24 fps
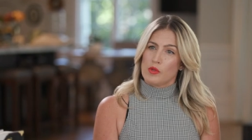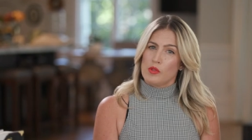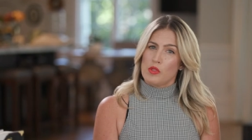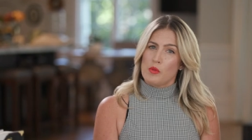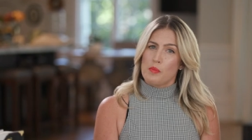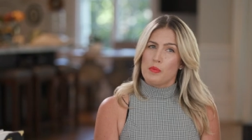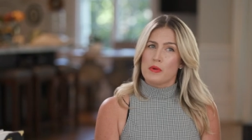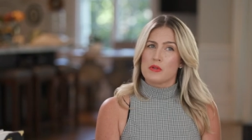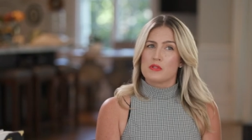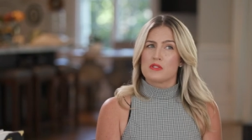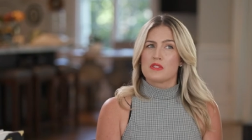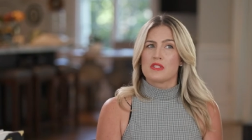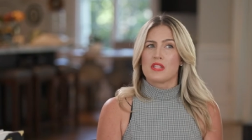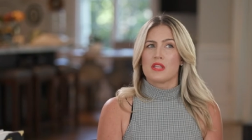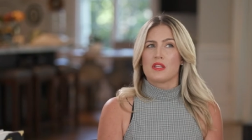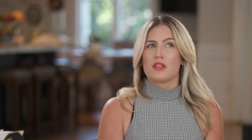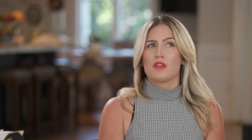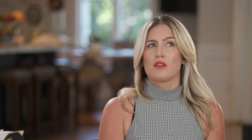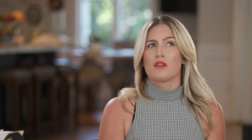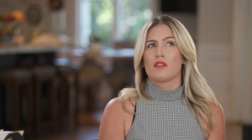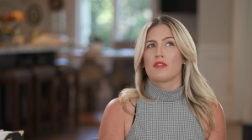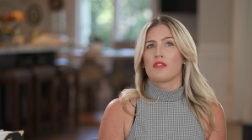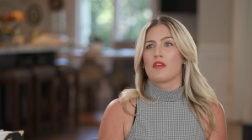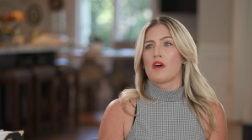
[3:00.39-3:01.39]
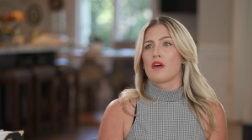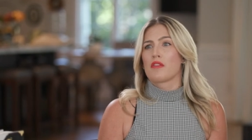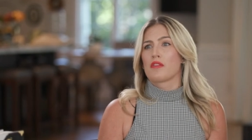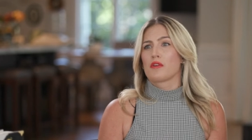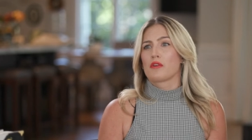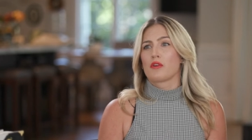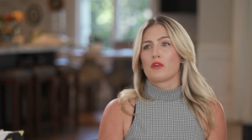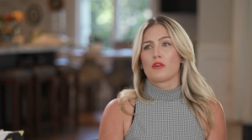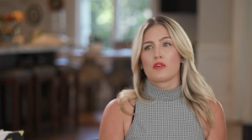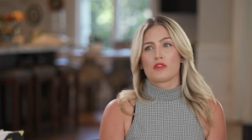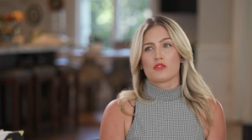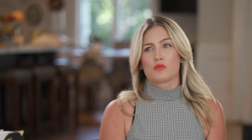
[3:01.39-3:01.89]
you the person that you, the
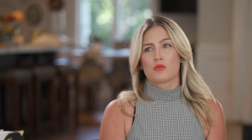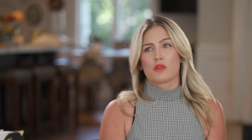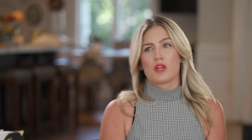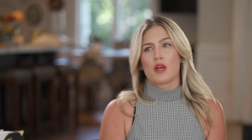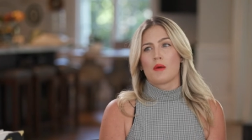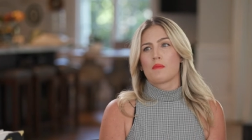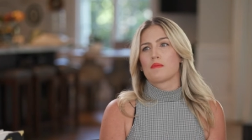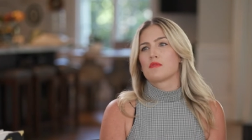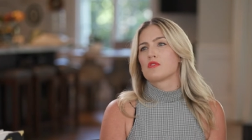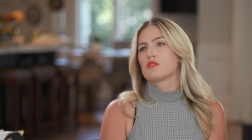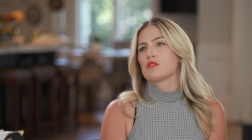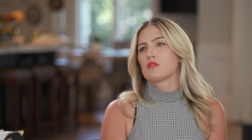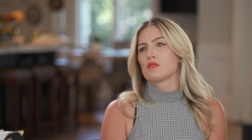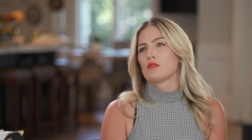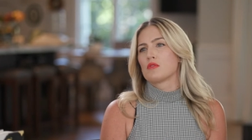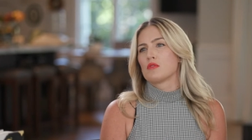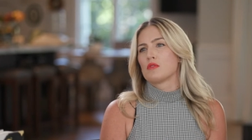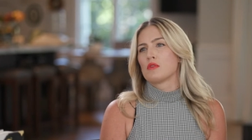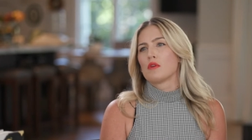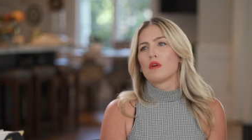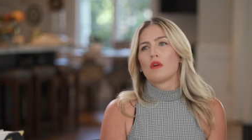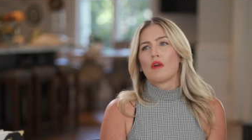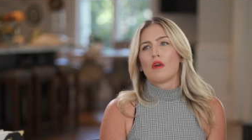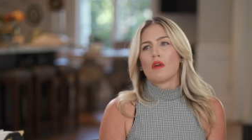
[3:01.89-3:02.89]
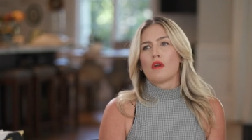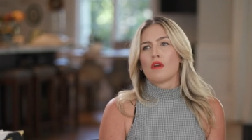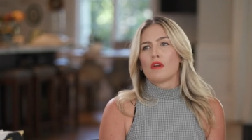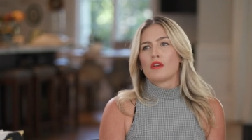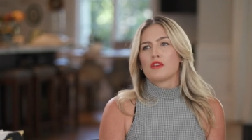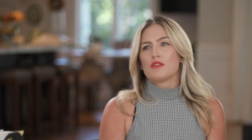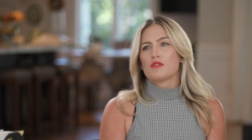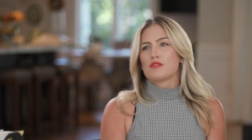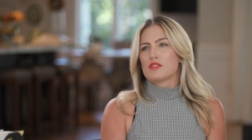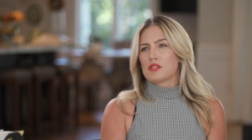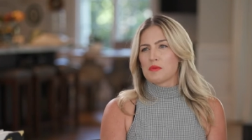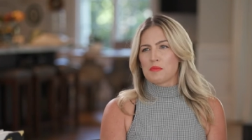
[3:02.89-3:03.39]
other girls would come to?
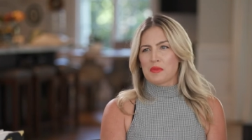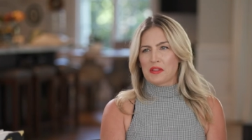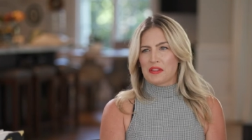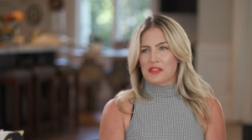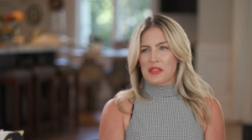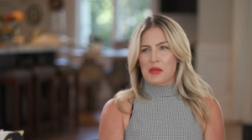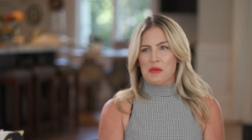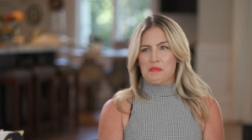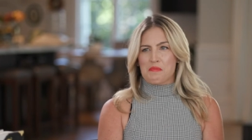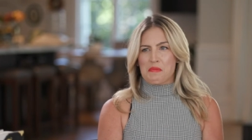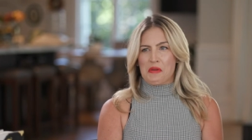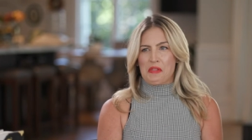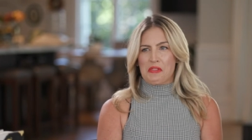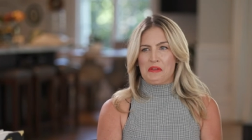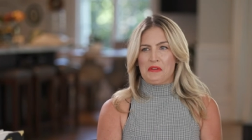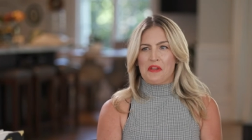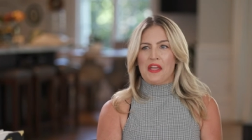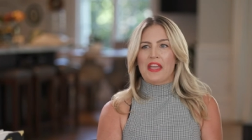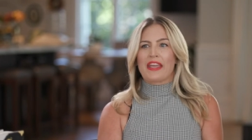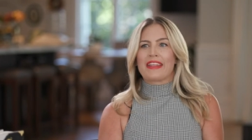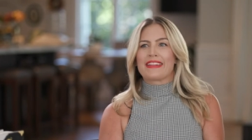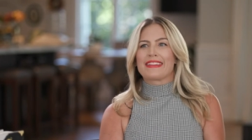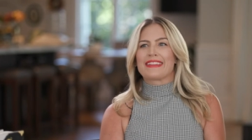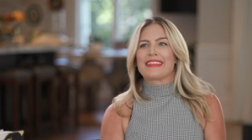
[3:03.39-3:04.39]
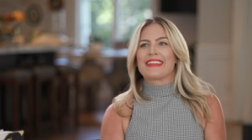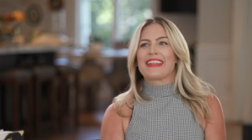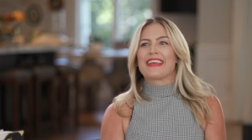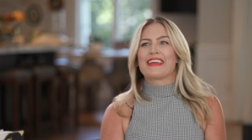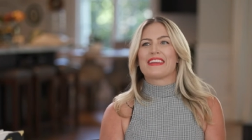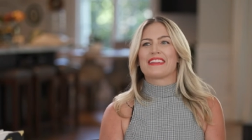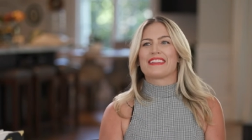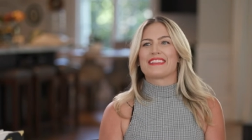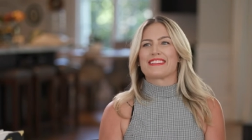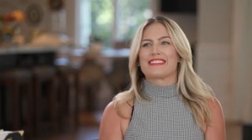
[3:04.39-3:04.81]
You seem like that mother hen that